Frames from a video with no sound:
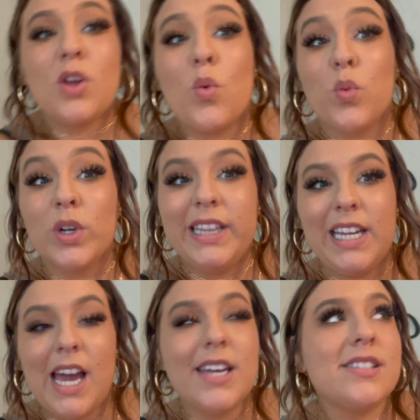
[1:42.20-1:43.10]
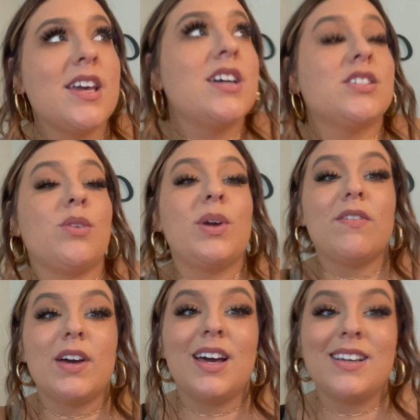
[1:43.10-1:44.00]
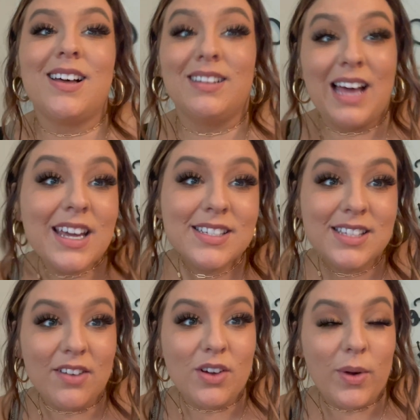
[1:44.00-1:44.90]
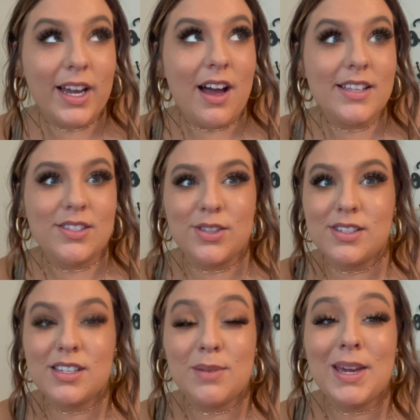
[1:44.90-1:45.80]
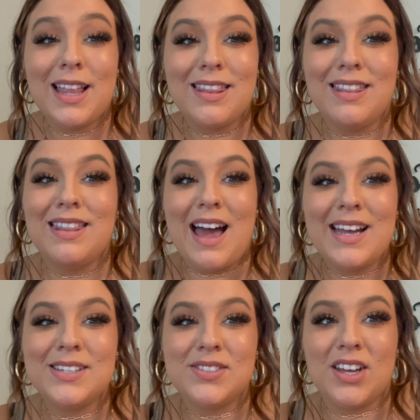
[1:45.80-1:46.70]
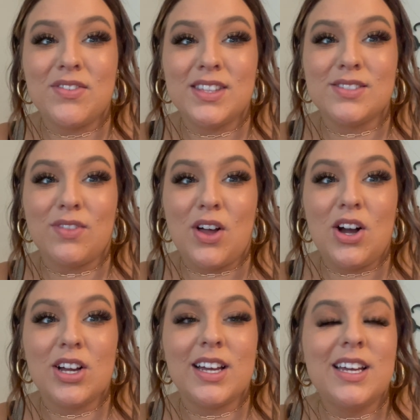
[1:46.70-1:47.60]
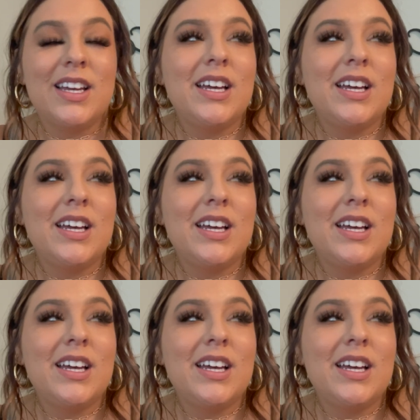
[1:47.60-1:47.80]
really nice. So we have a lot of stuff going on, so this is going to be a lot of stuff in this vlog.